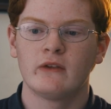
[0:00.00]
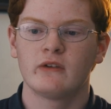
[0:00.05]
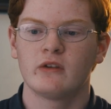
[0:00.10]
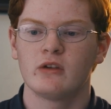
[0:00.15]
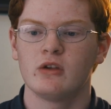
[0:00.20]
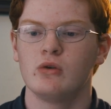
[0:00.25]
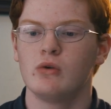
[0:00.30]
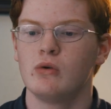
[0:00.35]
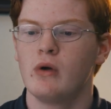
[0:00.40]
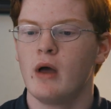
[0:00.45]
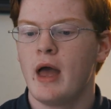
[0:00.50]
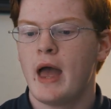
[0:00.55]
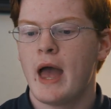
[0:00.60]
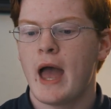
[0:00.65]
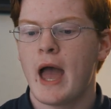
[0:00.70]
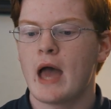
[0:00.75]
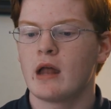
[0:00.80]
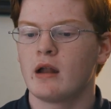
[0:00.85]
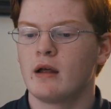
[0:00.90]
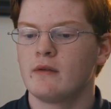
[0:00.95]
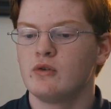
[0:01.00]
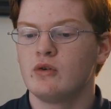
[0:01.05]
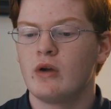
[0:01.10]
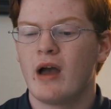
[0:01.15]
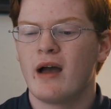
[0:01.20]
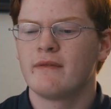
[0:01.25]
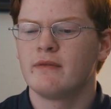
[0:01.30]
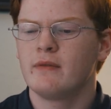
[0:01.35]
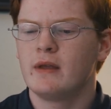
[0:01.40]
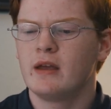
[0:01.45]
So you add on,
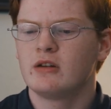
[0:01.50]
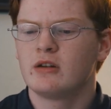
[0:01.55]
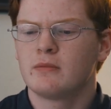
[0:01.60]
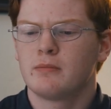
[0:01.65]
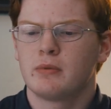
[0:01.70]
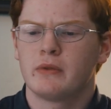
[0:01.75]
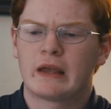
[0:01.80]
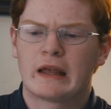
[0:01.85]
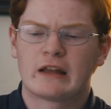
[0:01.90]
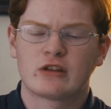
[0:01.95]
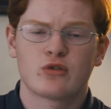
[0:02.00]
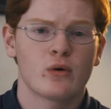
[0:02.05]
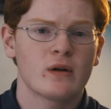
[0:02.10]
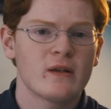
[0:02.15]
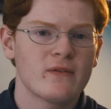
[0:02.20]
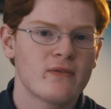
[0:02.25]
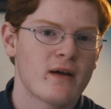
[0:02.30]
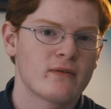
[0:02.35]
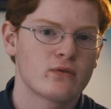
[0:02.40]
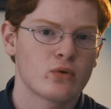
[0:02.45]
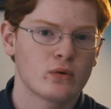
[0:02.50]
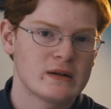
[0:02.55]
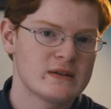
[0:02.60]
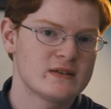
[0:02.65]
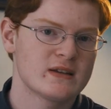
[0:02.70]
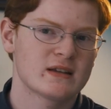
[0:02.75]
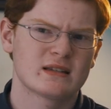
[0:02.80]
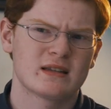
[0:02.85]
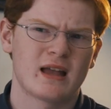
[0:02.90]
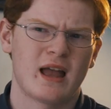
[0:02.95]
end up with like a
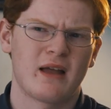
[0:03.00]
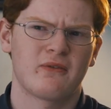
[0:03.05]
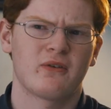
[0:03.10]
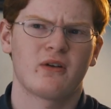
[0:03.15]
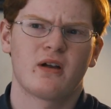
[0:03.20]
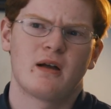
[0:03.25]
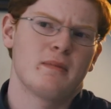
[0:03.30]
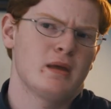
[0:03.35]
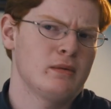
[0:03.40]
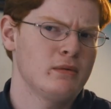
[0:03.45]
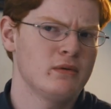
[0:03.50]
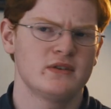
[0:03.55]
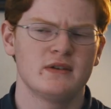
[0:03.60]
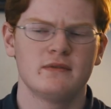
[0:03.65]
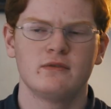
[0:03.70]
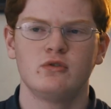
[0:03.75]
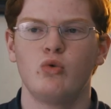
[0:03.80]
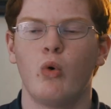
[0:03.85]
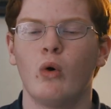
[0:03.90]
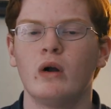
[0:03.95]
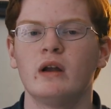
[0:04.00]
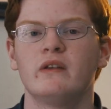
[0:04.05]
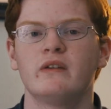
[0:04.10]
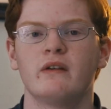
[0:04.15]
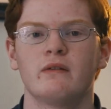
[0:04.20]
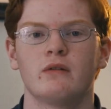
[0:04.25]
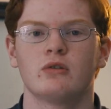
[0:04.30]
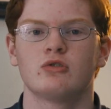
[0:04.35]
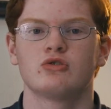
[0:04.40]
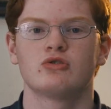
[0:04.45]
$26, I forgot, maybe it was even
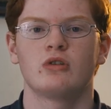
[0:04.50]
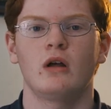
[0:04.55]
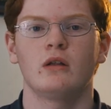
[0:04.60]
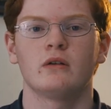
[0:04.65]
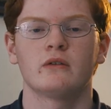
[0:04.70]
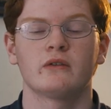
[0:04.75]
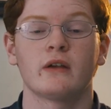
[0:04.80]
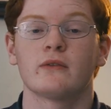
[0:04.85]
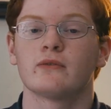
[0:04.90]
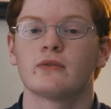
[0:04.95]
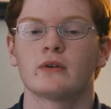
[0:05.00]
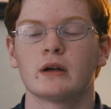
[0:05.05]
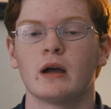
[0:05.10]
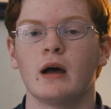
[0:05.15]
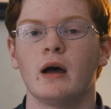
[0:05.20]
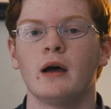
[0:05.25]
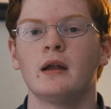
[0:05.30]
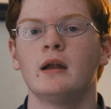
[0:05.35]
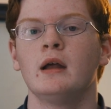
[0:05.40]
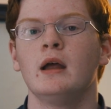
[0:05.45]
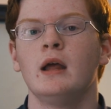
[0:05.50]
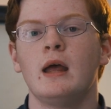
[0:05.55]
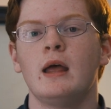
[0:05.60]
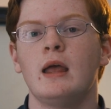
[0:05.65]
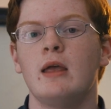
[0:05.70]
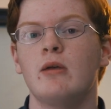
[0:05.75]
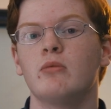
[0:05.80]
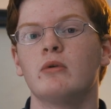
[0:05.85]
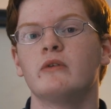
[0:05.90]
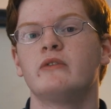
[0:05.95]
$2,700. I forgot.
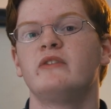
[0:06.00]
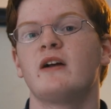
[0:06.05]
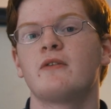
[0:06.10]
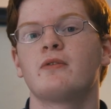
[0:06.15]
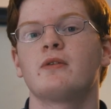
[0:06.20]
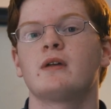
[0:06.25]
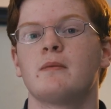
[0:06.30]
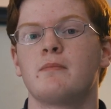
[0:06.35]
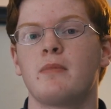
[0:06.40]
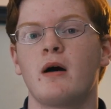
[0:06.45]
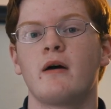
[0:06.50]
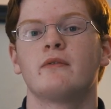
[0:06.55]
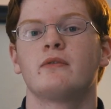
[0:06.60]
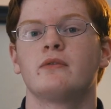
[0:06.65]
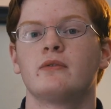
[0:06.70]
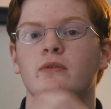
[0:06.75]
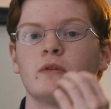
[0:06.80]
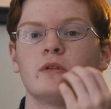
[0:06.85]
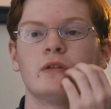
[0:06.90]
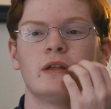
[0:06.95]
It was definitely above.